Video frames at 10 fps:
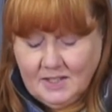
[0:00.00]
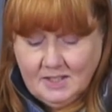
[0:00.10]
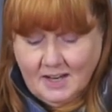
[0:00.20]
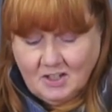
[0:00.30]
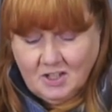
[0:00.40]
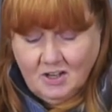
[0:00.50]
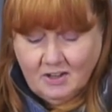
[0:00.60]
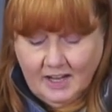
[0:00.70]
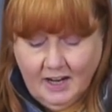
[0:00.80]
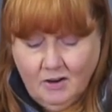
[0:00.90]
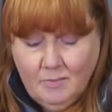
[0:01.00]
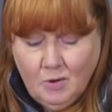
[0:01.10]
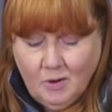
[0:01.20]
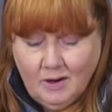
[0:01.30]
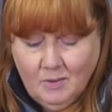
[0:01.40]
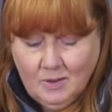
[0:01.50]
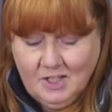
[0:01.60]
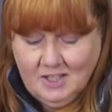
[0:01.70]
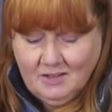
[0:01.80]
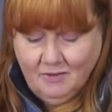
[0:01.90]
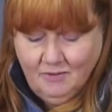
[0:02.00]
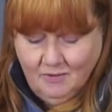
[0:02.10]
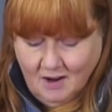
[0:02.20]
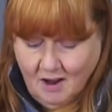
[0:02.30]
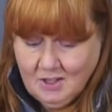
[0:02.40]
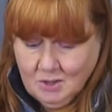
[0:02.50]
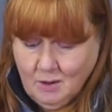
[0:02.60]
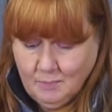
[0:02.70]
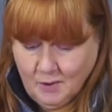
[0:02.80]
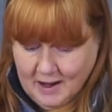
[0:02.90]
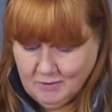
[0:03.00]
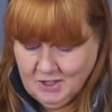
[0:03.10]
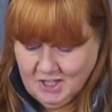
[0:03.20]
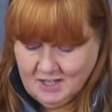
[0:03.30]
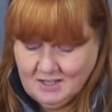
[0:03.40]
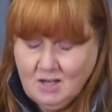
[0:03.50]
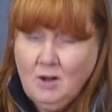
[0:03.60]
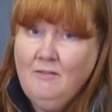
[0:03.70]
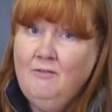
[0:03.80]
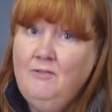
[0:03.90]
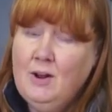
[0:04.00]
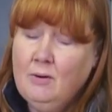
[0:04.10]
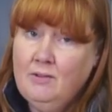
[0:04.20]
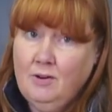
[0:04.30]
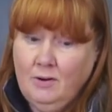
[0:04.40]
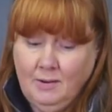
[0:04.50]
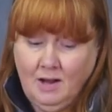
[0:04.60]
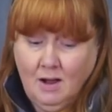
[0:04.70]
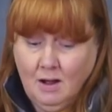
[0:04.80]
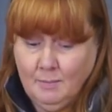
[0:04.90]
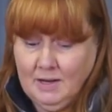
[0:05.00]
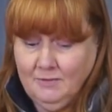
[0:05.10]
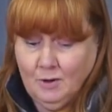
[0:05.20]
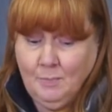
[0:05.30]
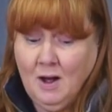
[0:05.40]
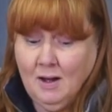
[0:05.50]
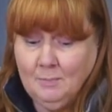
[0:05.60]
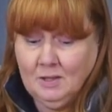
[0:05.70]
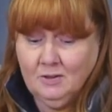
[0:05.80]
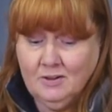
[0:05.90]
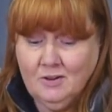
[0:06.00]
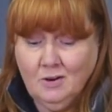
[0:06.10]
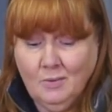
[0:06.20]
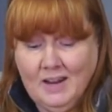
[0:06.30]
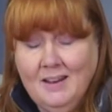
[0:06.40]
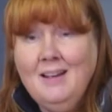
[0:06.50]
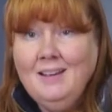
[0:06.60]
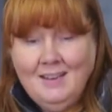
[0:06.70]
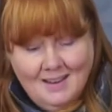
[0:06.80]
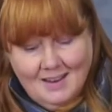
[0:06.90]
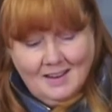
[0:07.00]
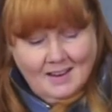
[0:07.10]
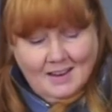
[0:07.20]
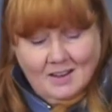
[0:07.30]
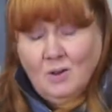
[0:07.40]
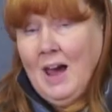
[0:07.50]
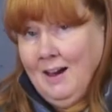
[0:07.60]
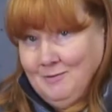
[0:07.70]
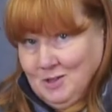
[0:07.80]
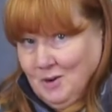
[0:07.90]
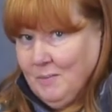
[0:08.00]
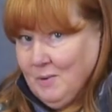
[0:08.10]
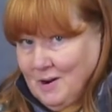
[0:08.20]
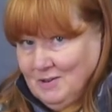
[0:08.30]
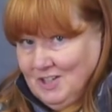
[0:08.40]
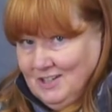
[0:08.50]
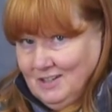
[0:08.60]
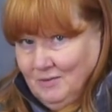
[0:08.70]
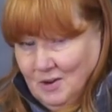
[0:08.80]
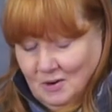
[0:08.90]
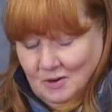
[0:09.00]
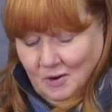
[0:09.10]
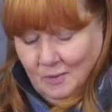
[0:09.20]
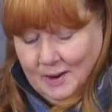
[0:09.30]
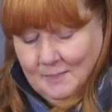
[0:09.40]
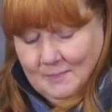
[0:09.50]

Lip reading: actually called caramore, which is also a brown cheese. Very, very common, very popular in Norway. You have to try brown cheese if you go to Norway.